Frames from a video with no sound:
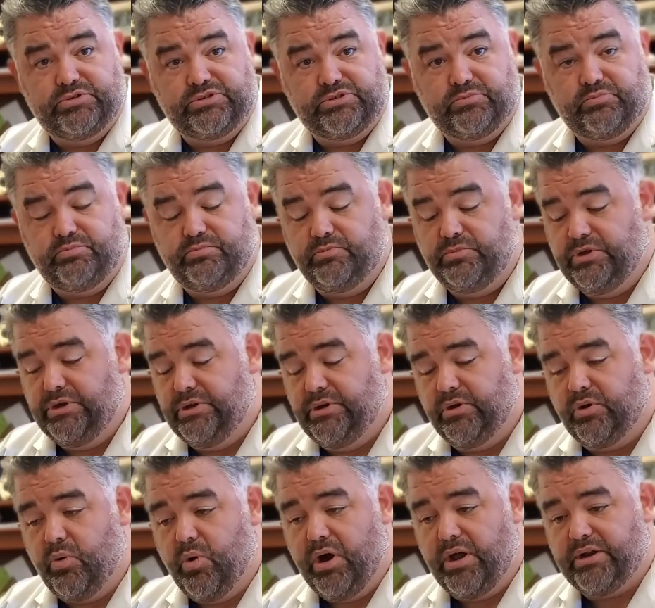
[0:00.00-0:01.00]
So
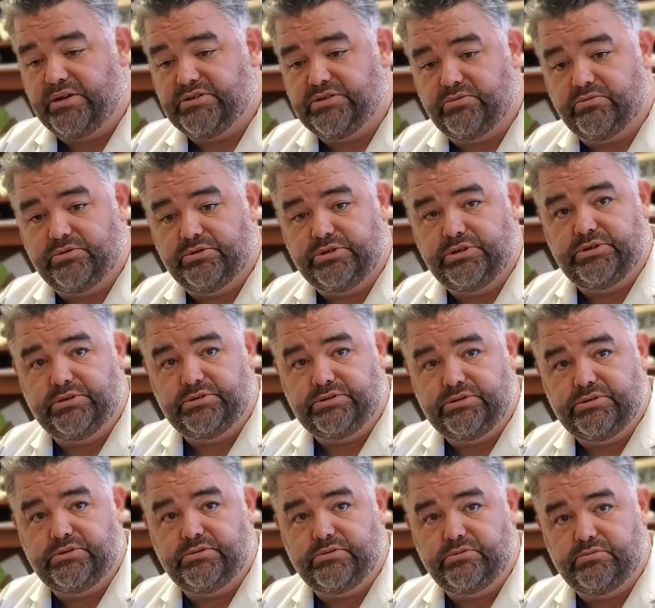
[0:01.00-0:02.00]
aquatics are really good
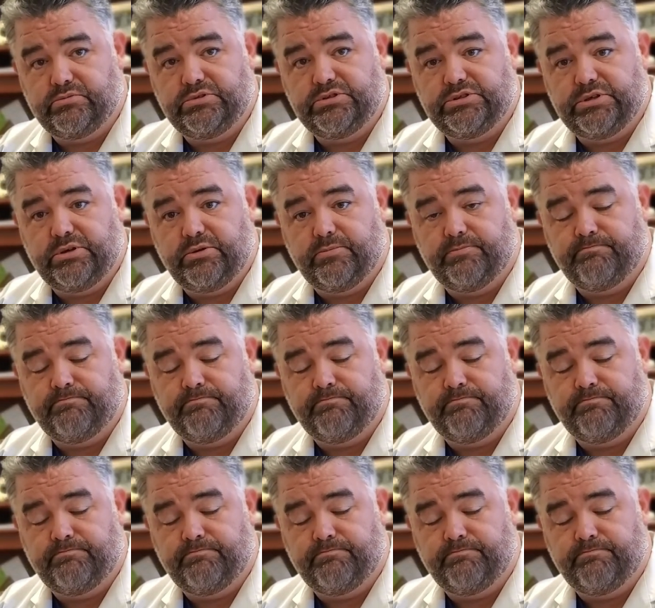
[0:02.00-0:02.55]
too. So,